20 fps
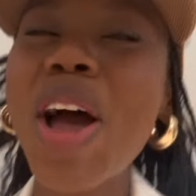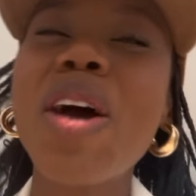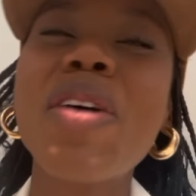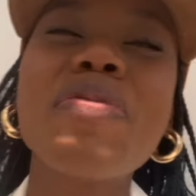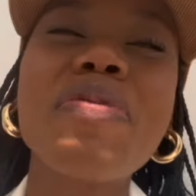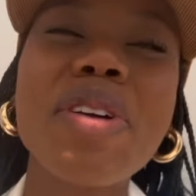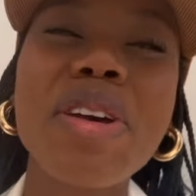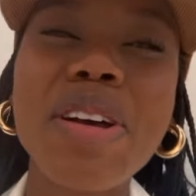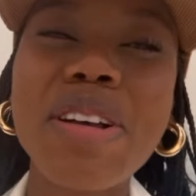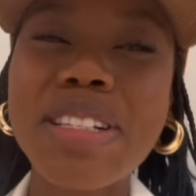
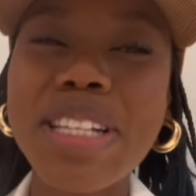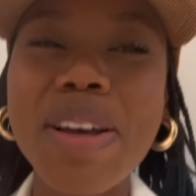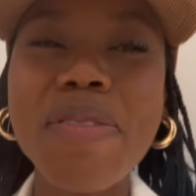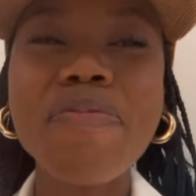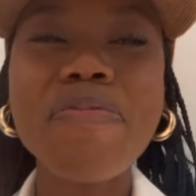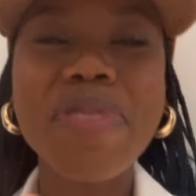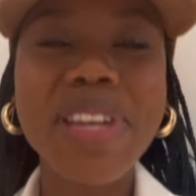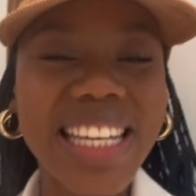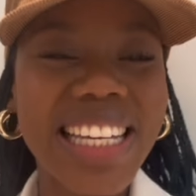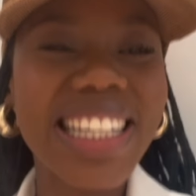because
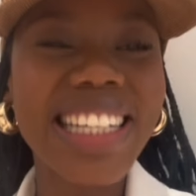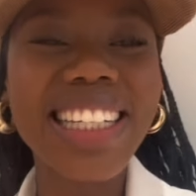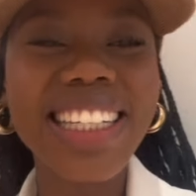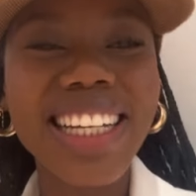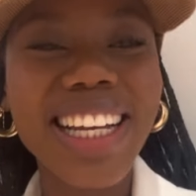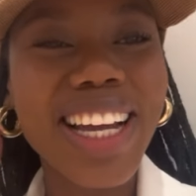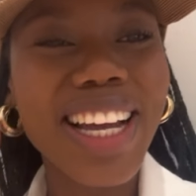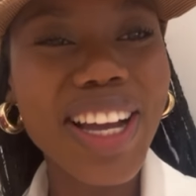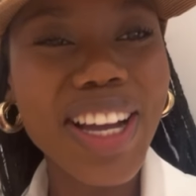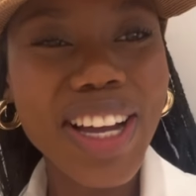I'm
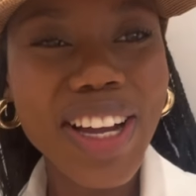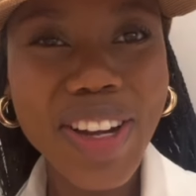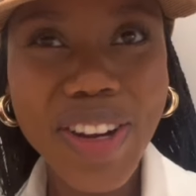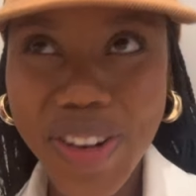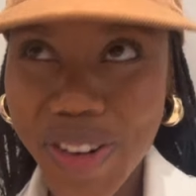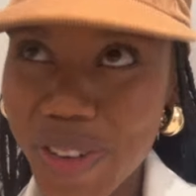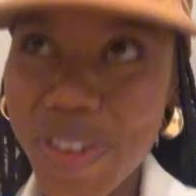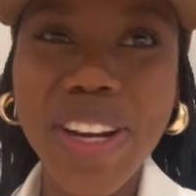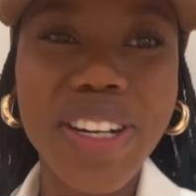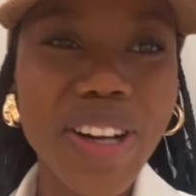picking
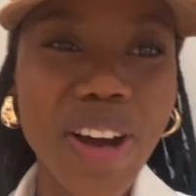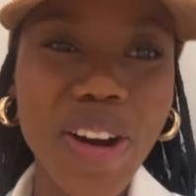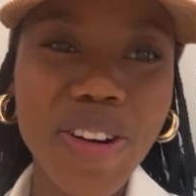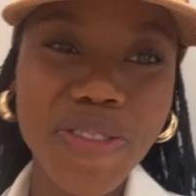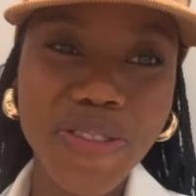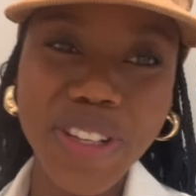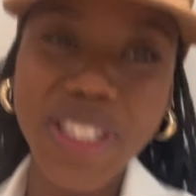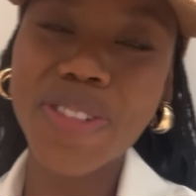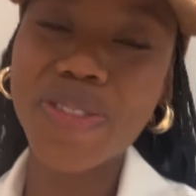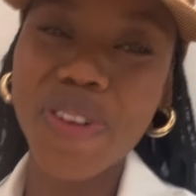great
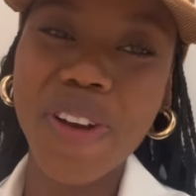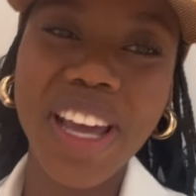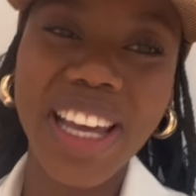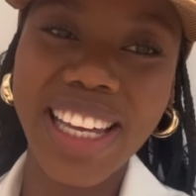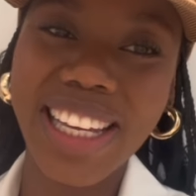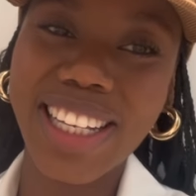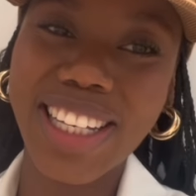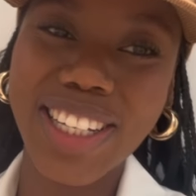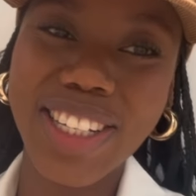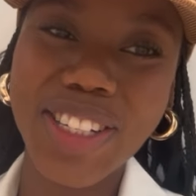outfits for
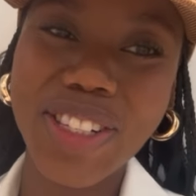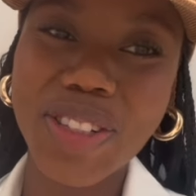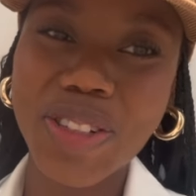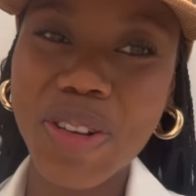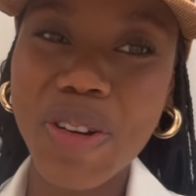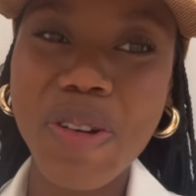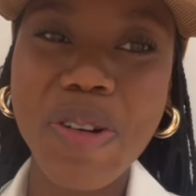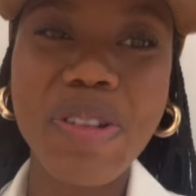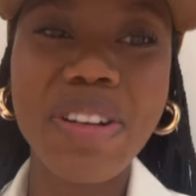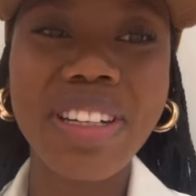her,
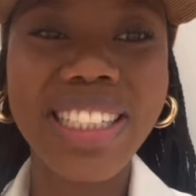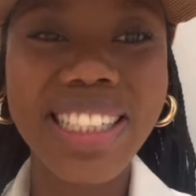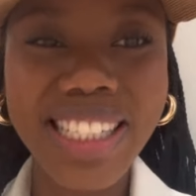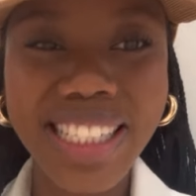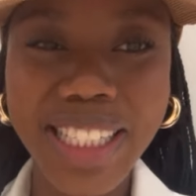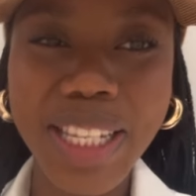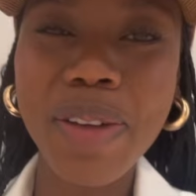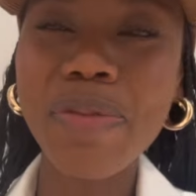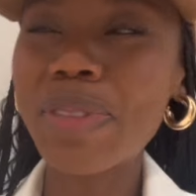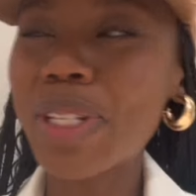so
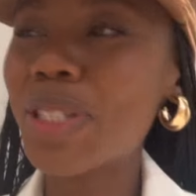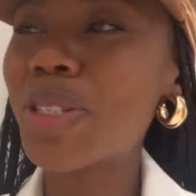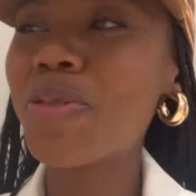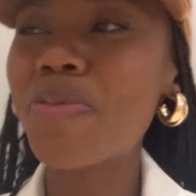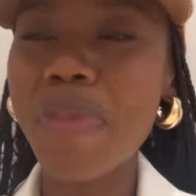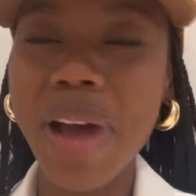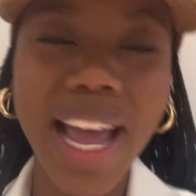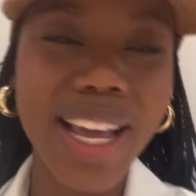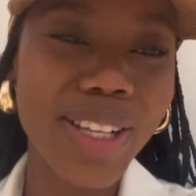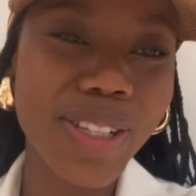she's tempted to
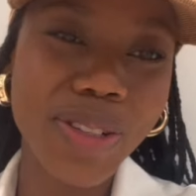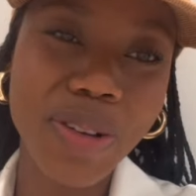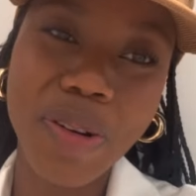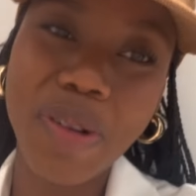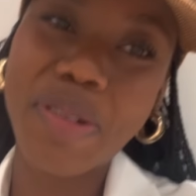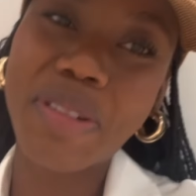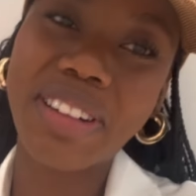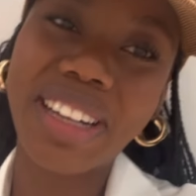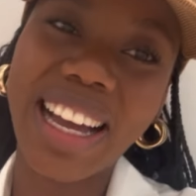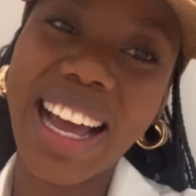buy.
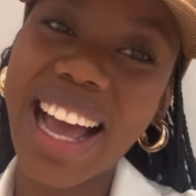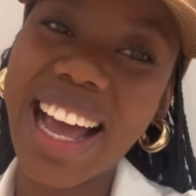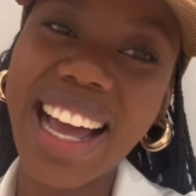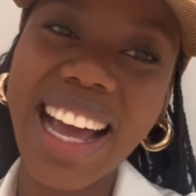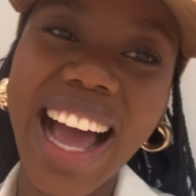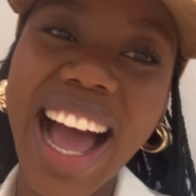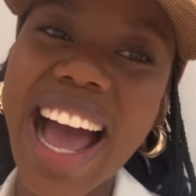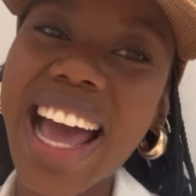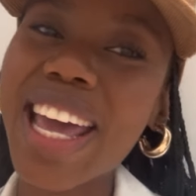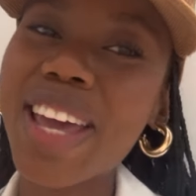So
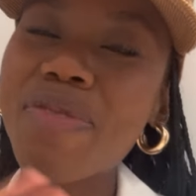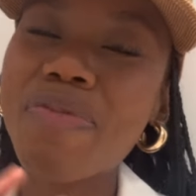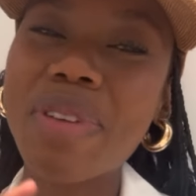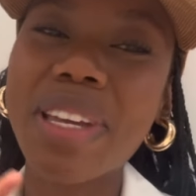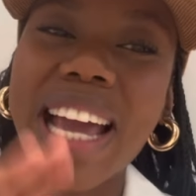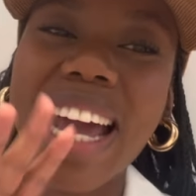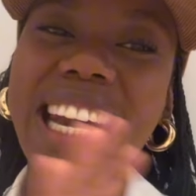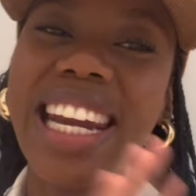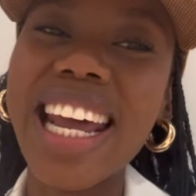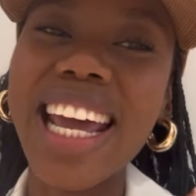I'm
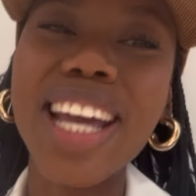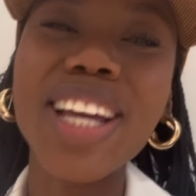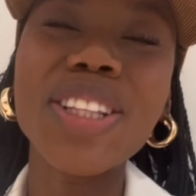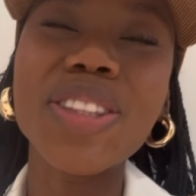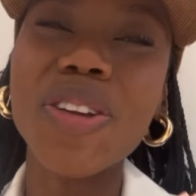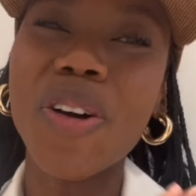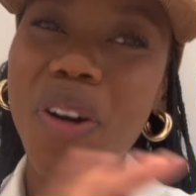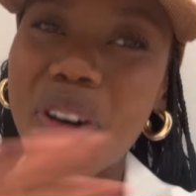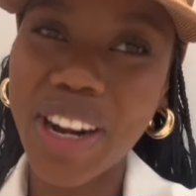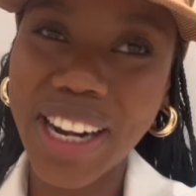happy
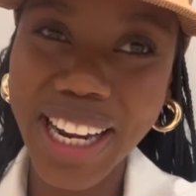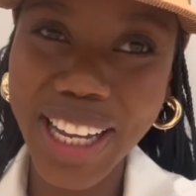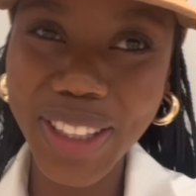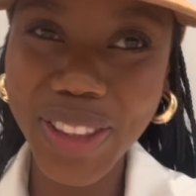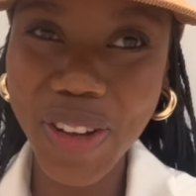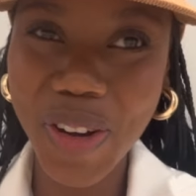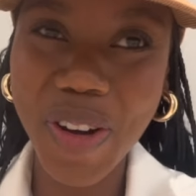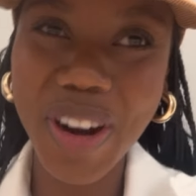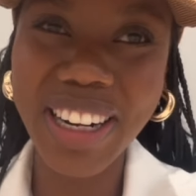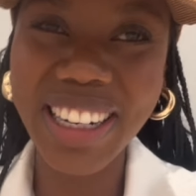at
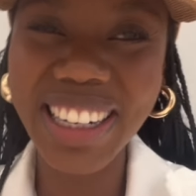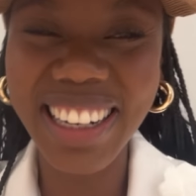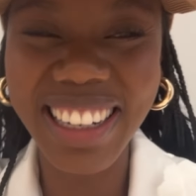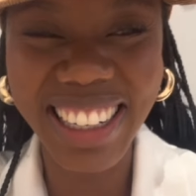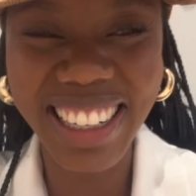all